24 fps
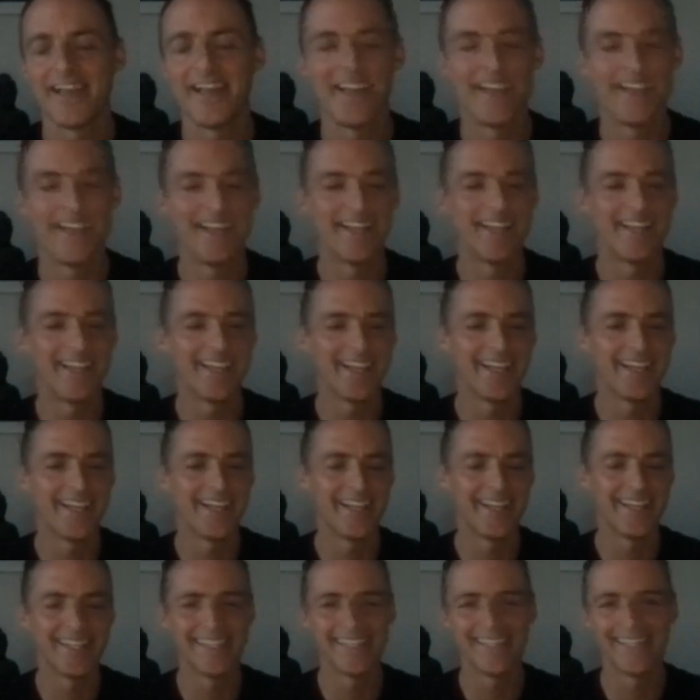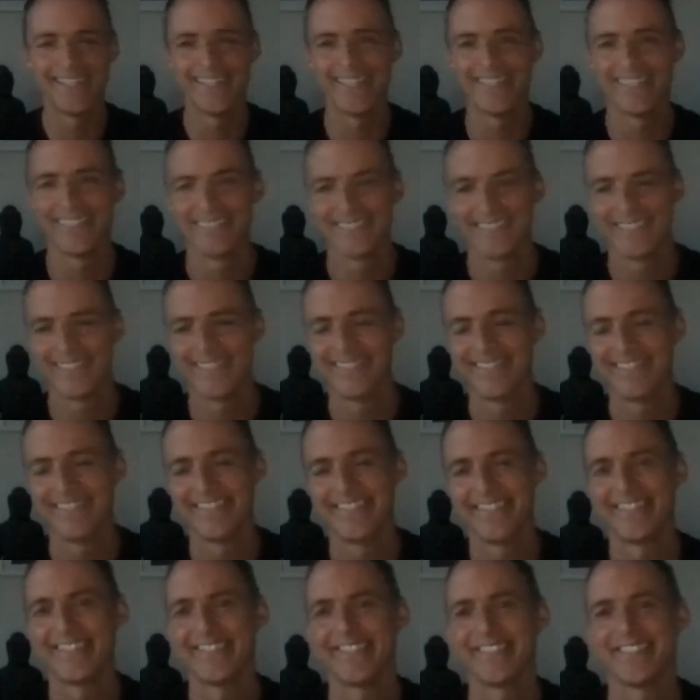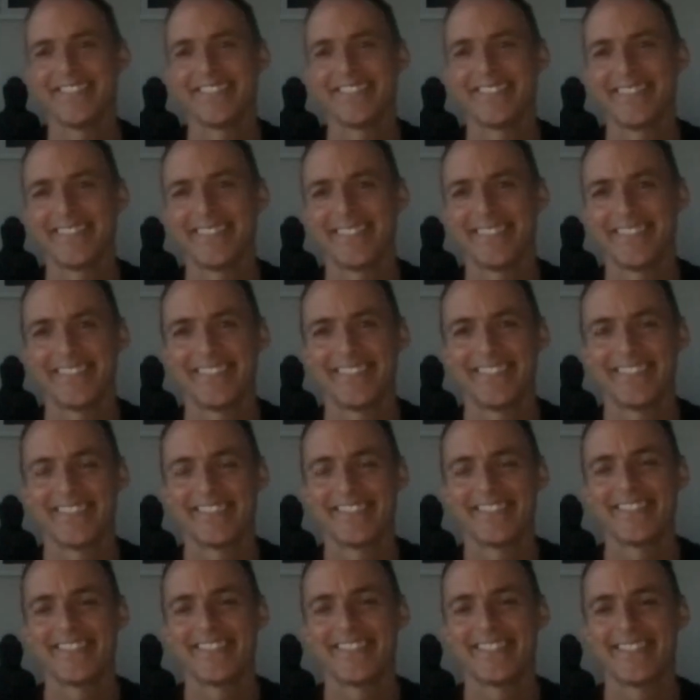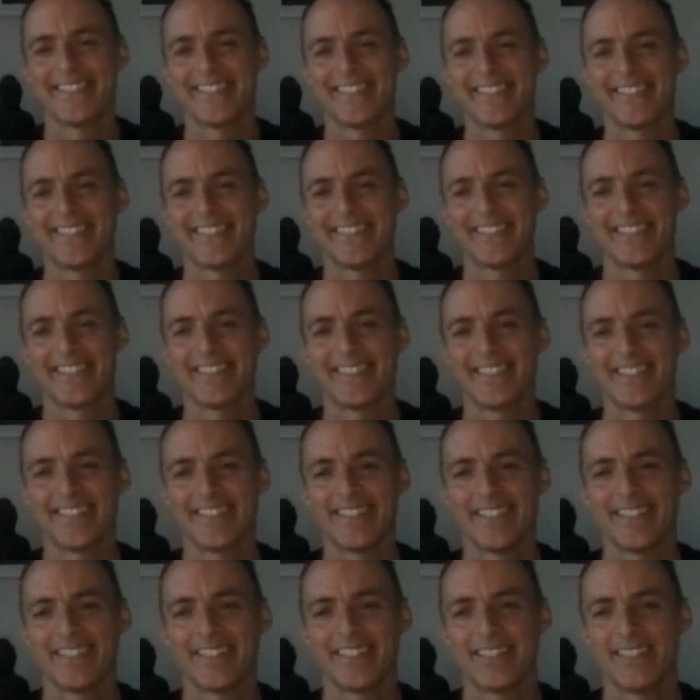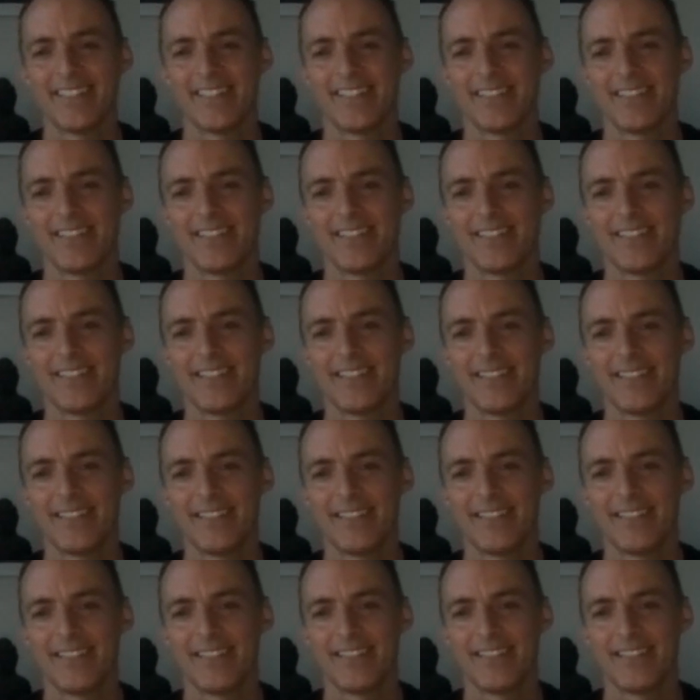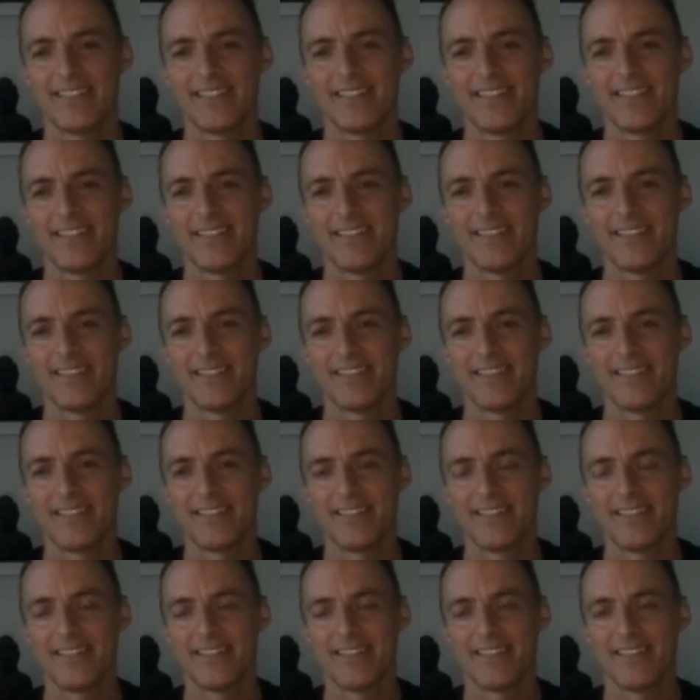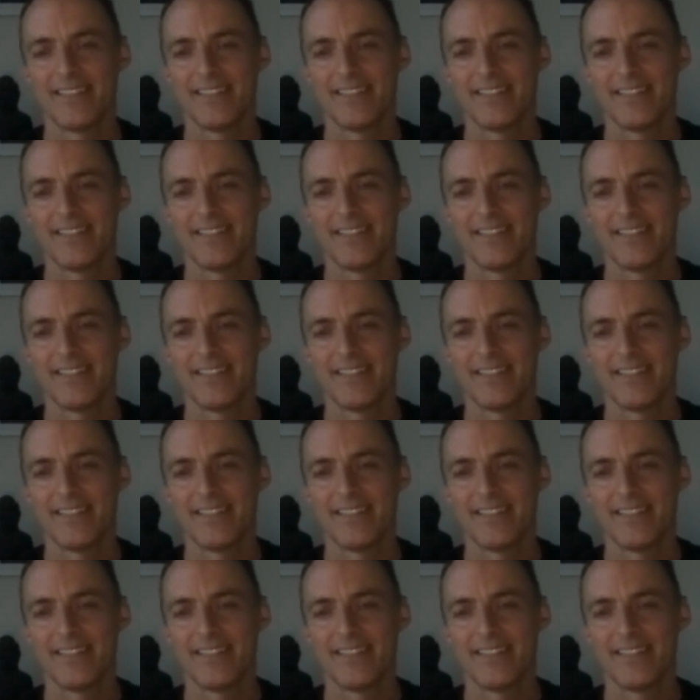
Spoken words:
(silent)